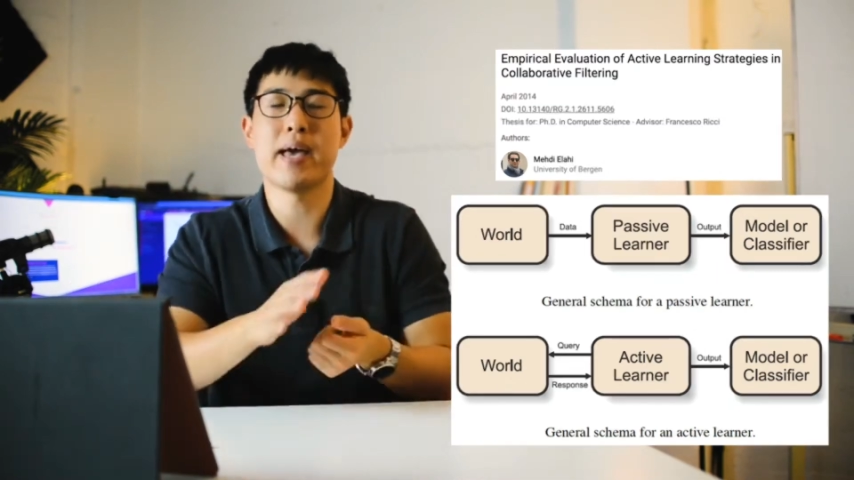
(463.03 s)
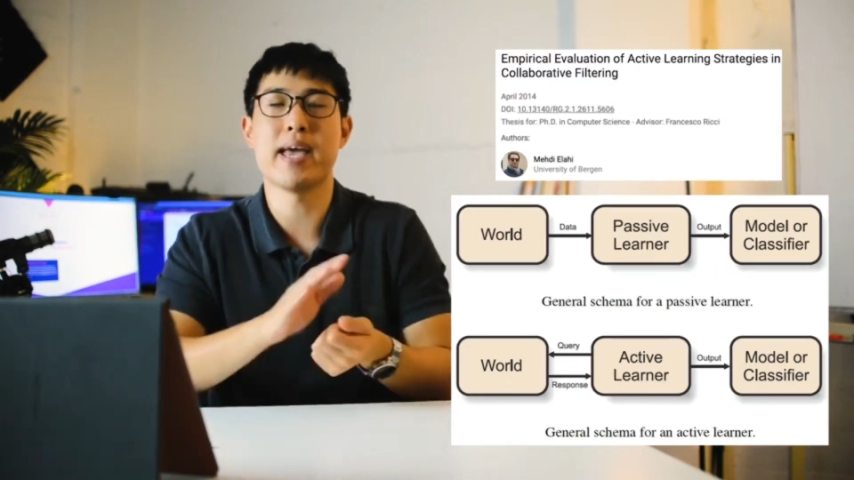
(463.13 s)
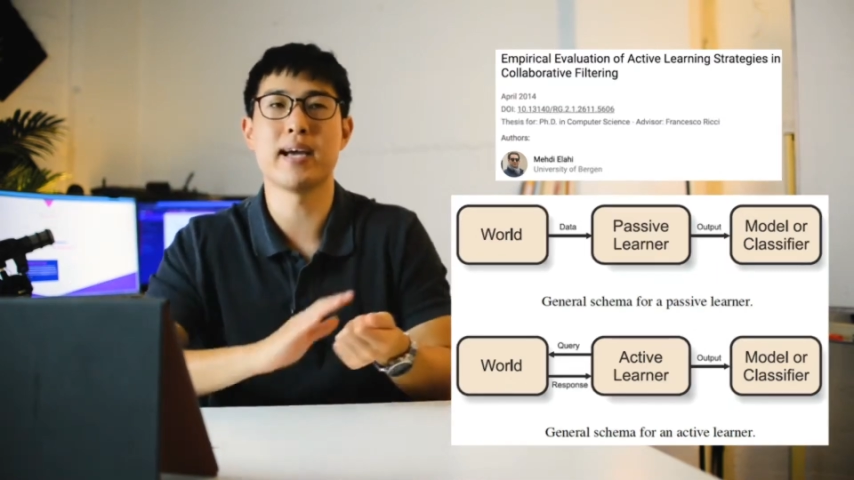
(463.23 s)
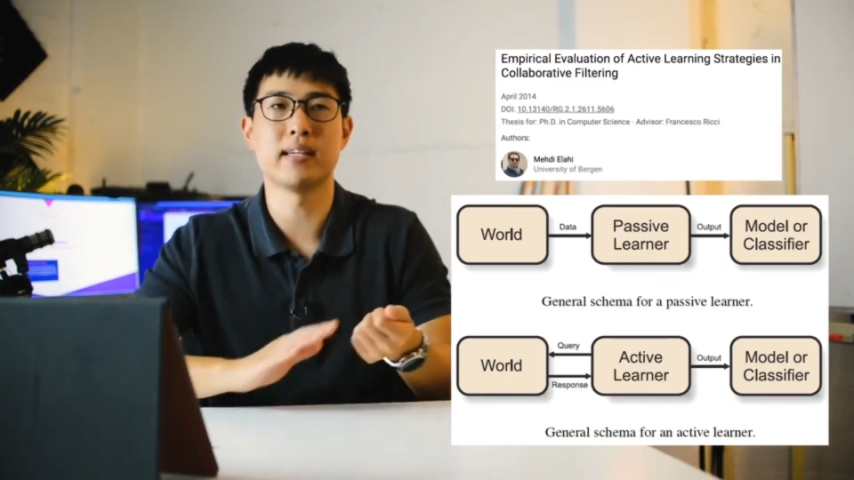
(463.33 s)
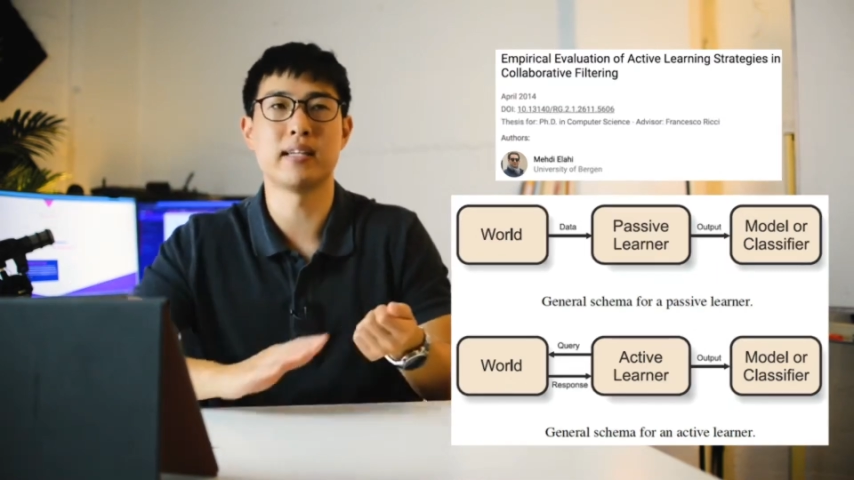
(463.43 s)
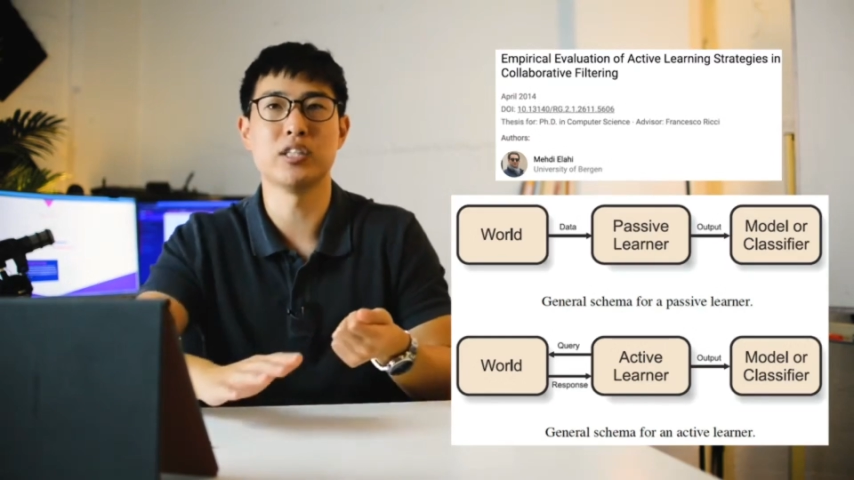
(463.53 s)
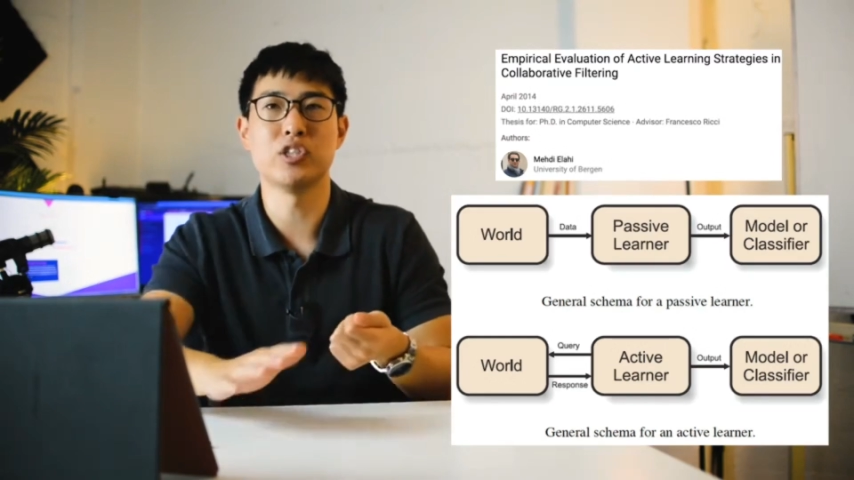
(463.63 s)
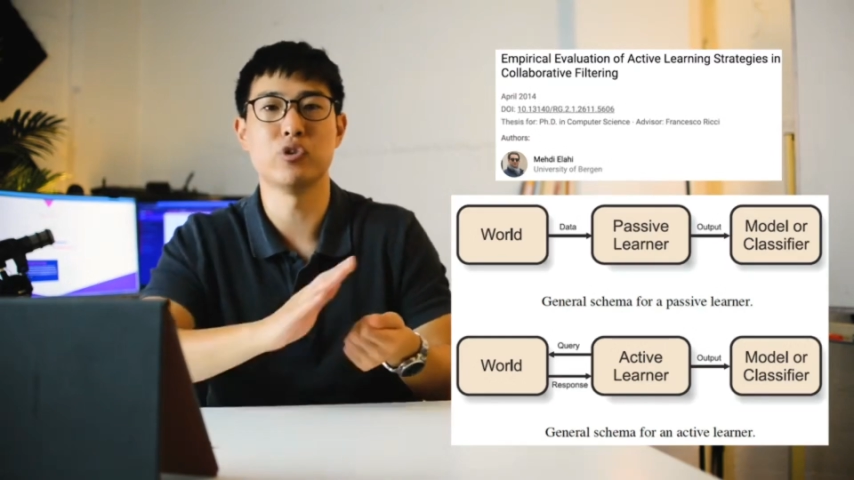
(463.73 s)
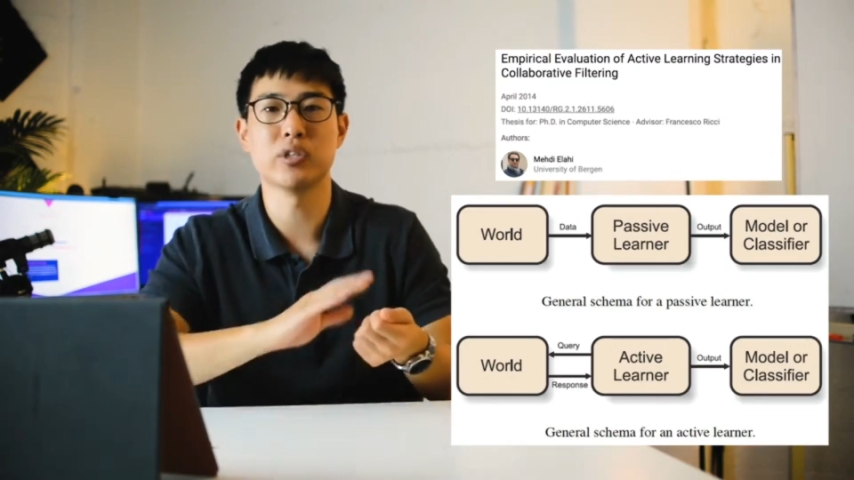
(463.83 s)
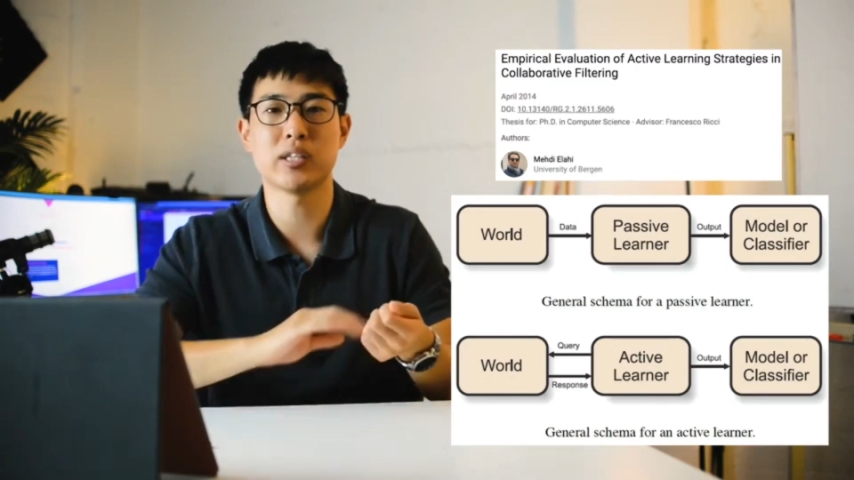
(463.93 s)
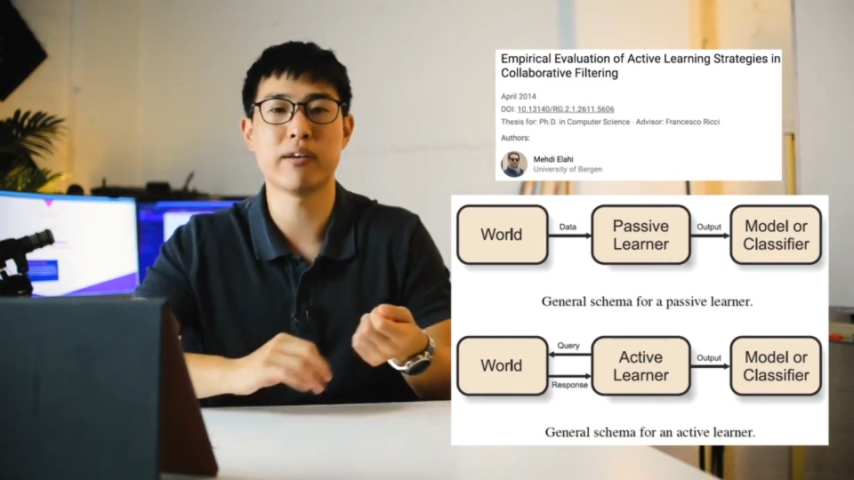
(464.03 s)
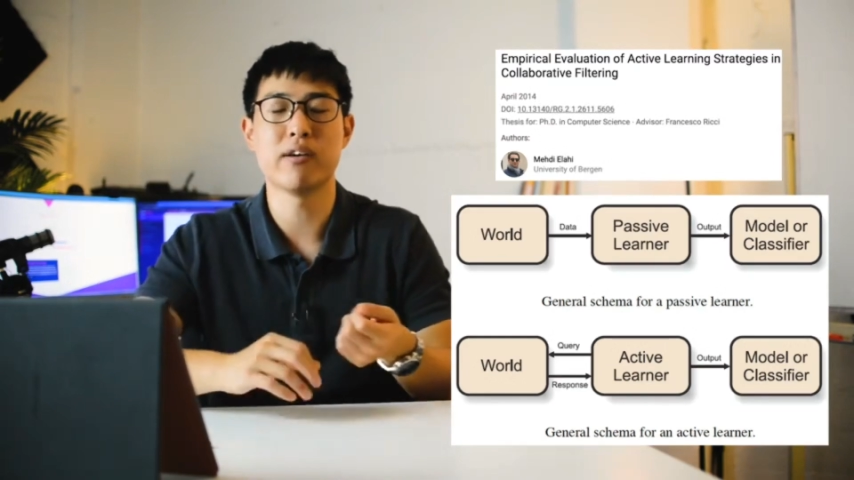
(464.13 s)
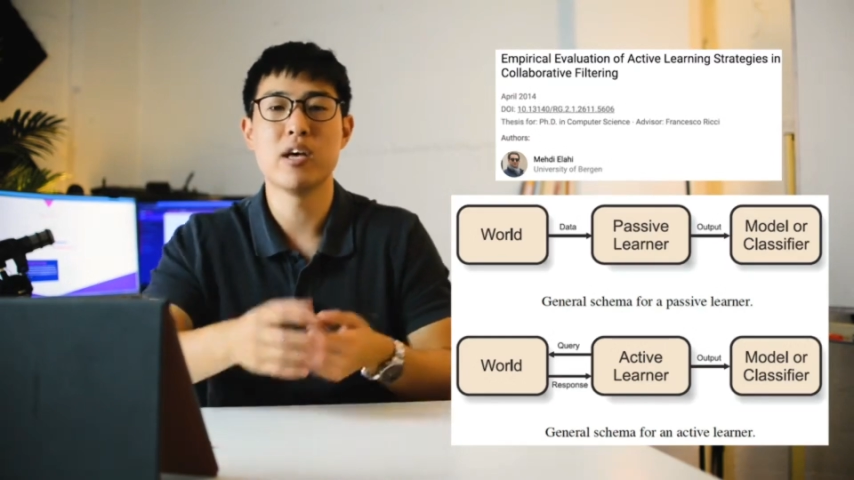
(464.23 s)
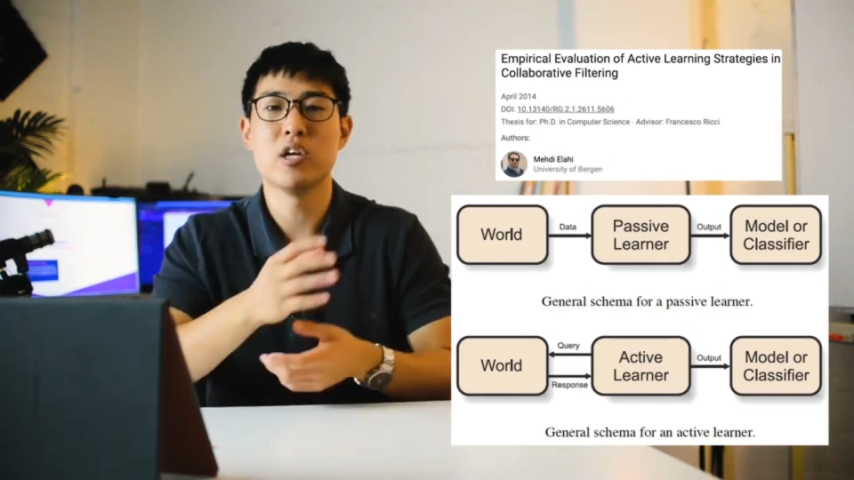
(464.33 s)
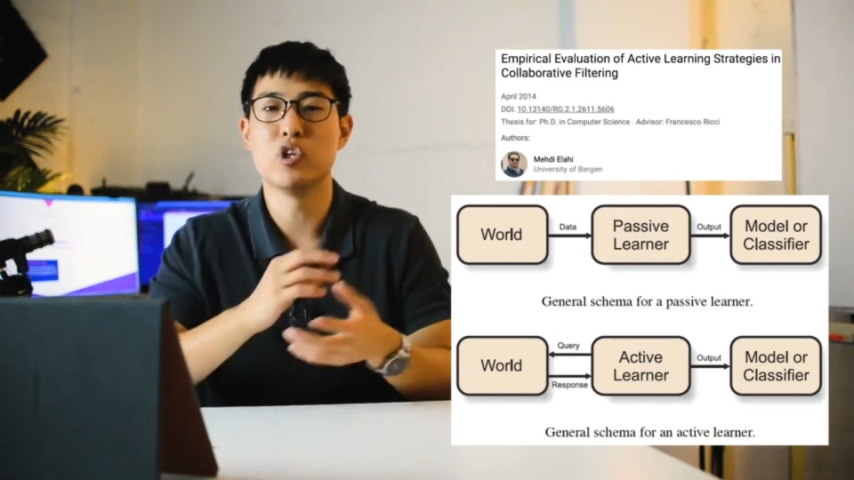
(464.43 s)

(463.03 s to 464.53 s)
paying attention, you're just kind of